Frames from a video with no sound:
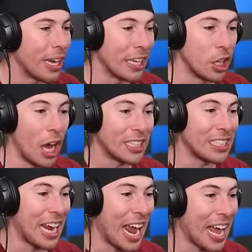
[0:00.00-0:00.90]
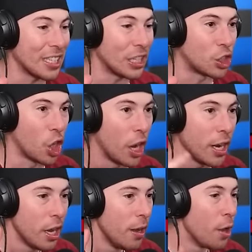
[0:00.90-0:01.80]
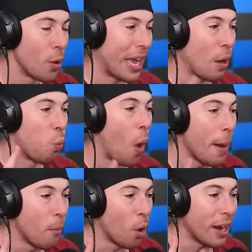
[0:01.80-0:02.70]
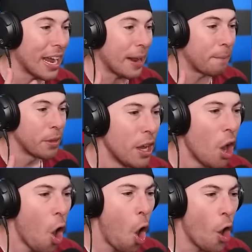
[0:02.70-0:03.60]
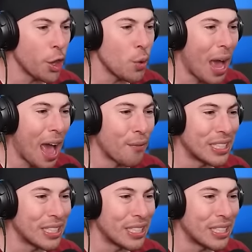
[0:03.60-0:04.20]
he lost his hands. That's good. Okay, one more hit. All you have